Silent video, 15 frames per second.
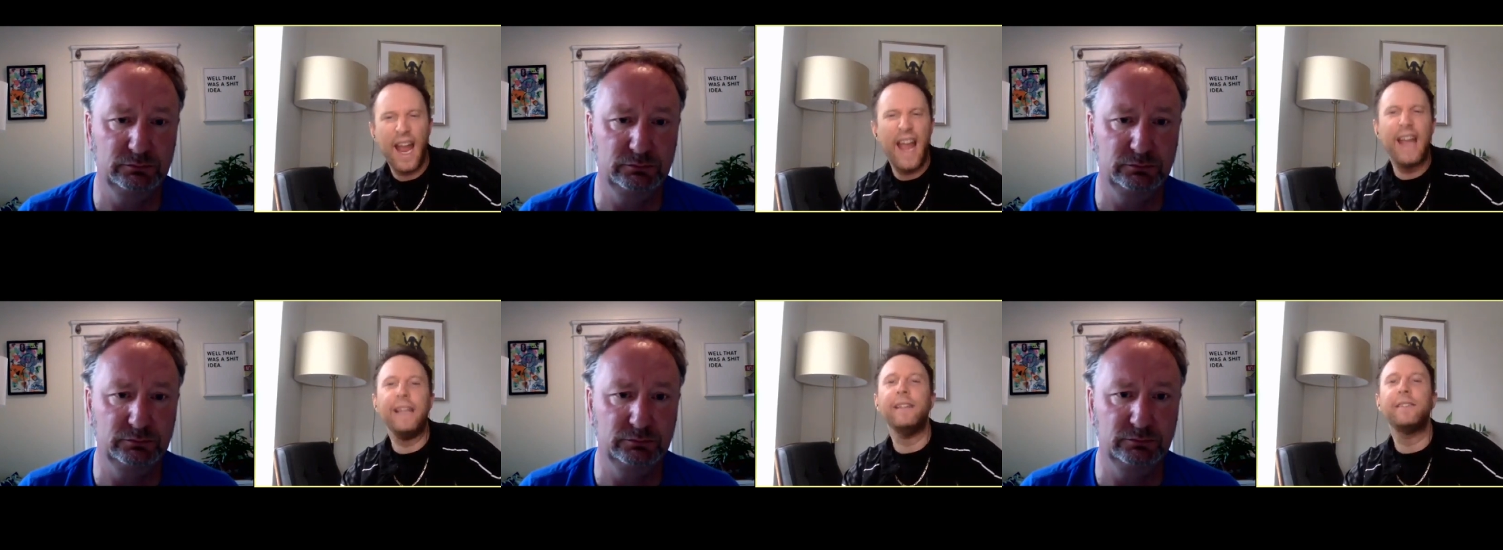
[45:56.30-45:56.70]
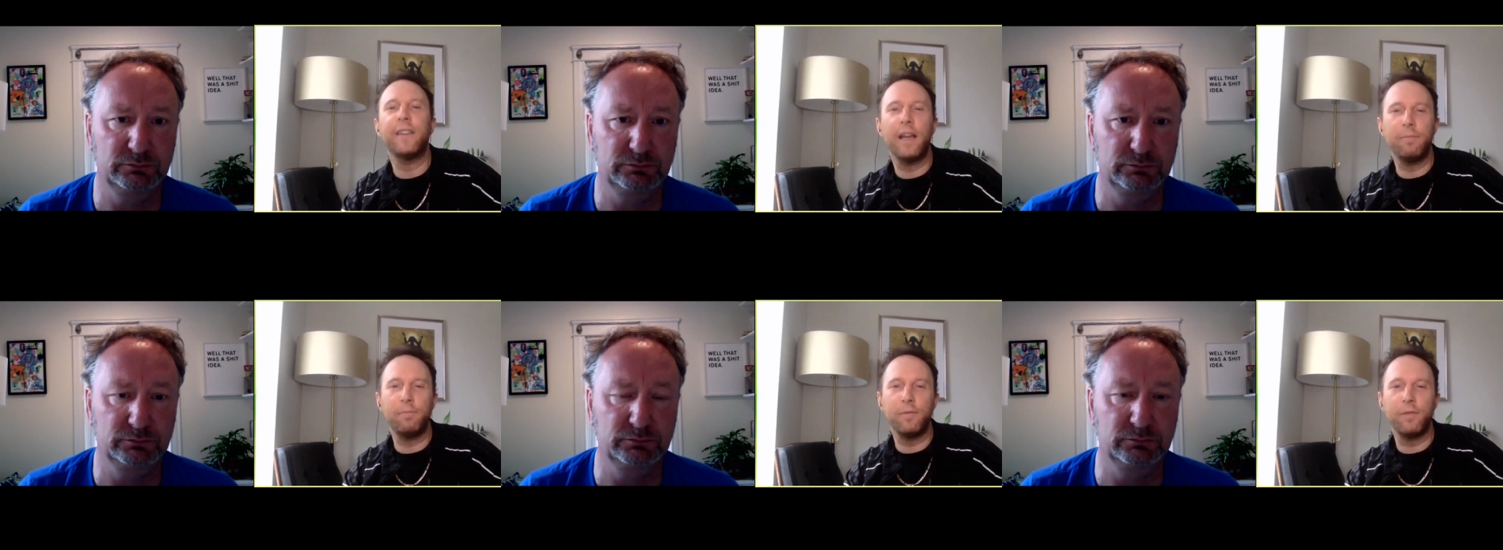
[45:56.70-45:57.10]
Speaker 1: any
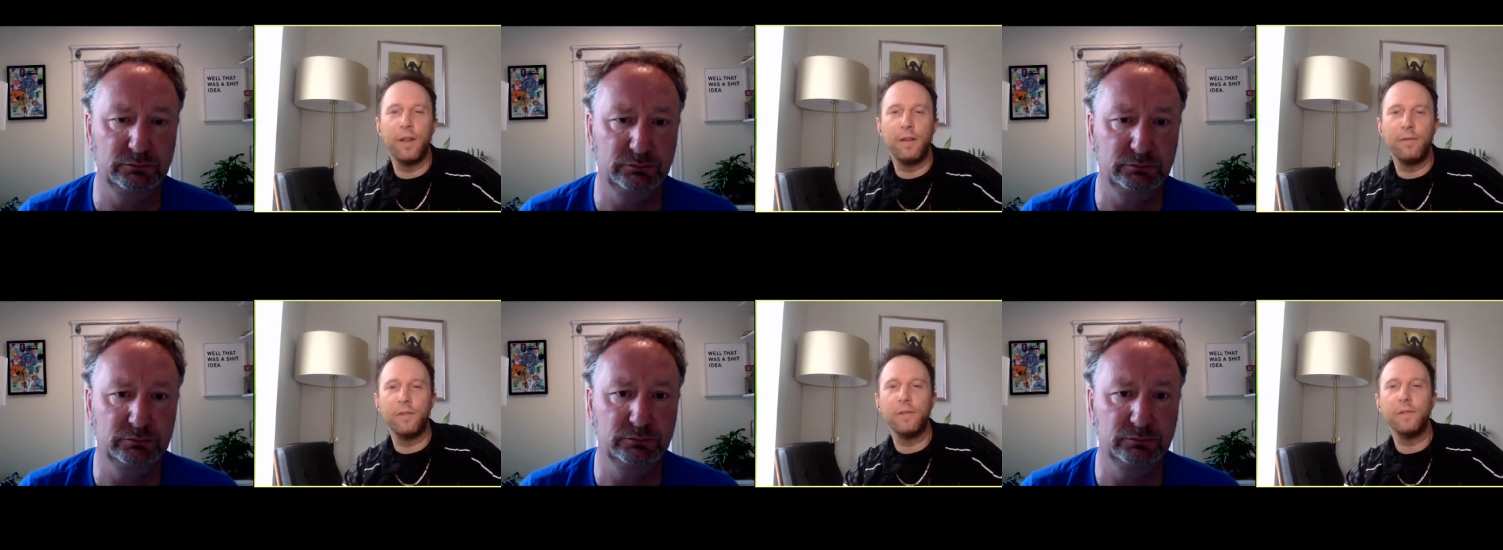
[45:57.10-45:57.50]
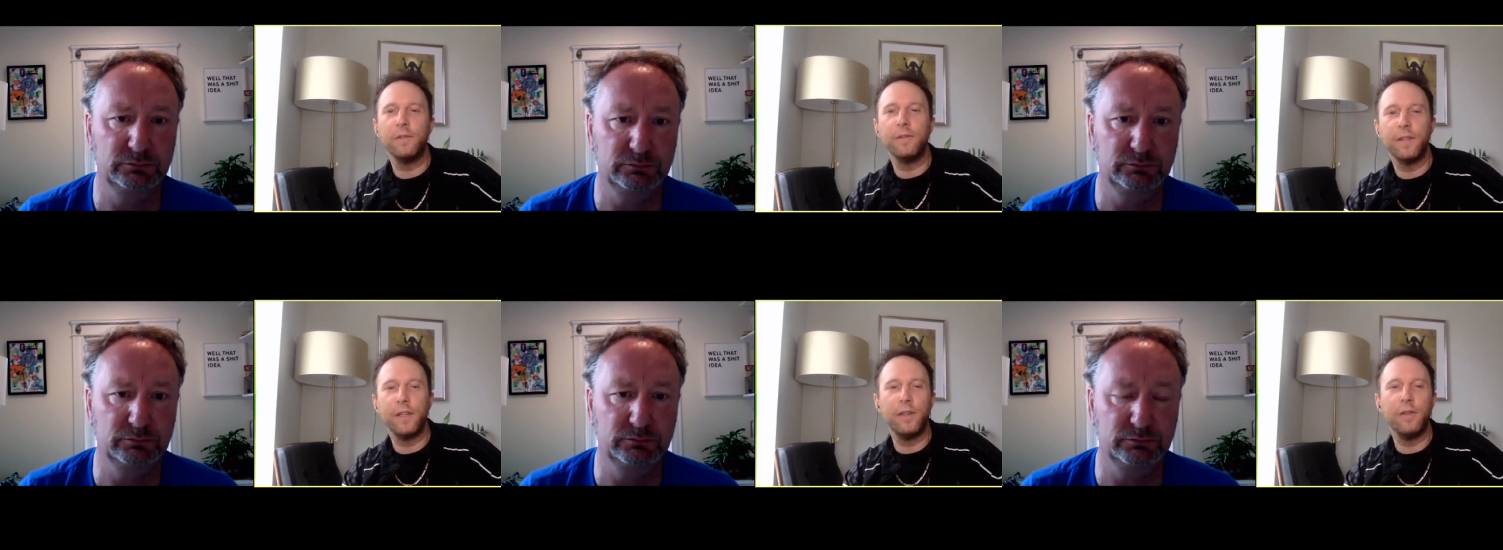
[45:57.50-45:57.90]
type of level
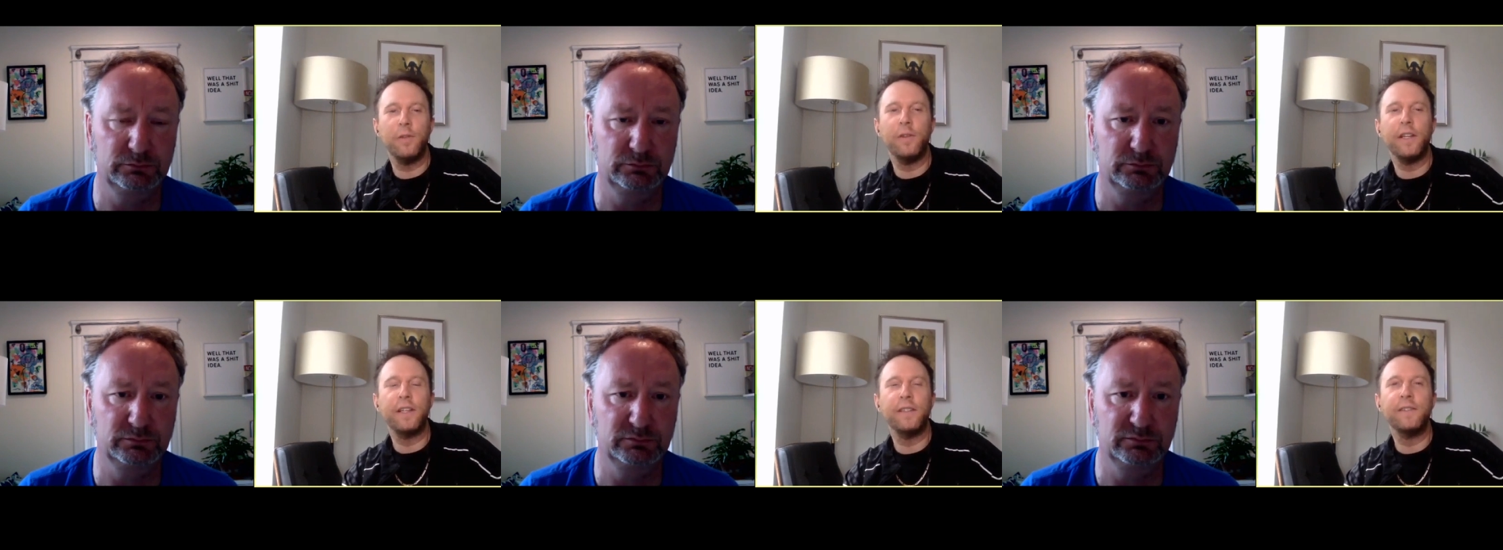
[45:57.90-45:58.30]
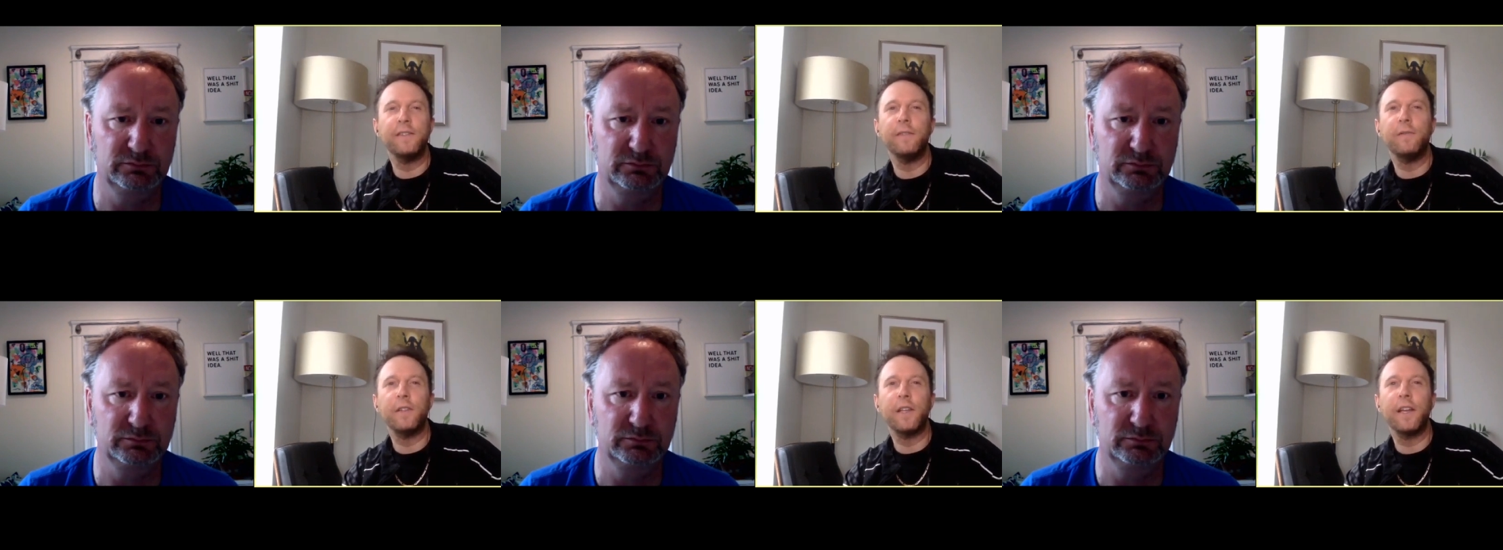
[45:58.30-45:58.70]
that you think is
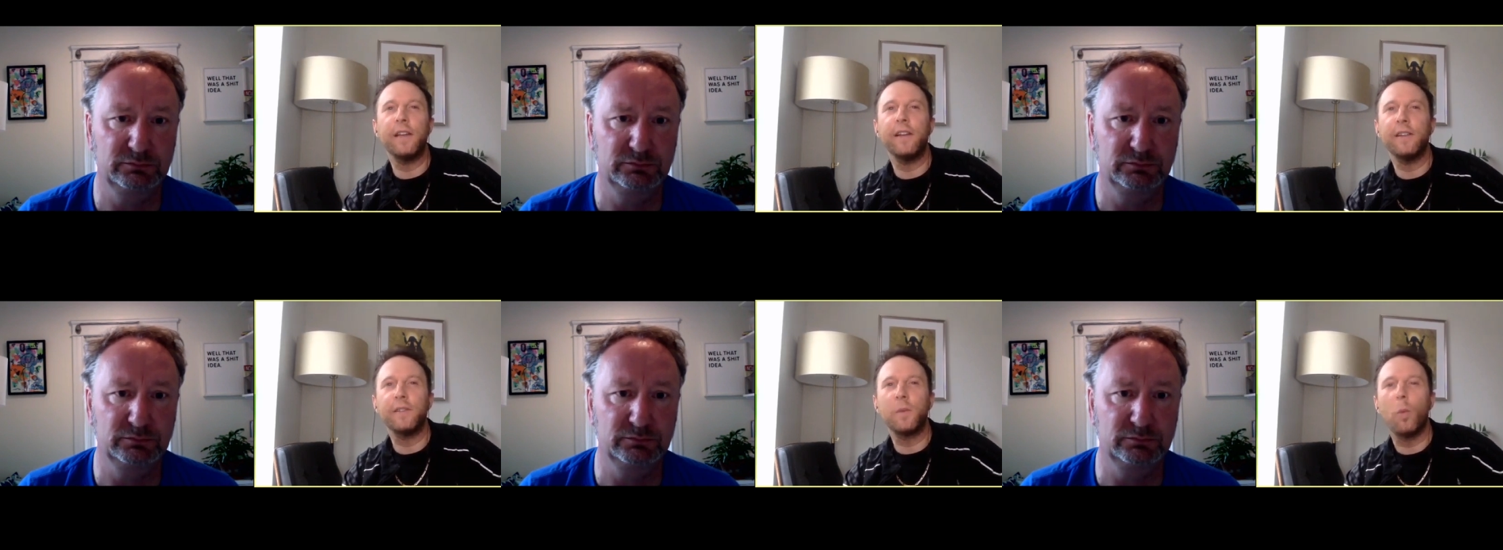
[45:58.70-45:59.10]
even getting us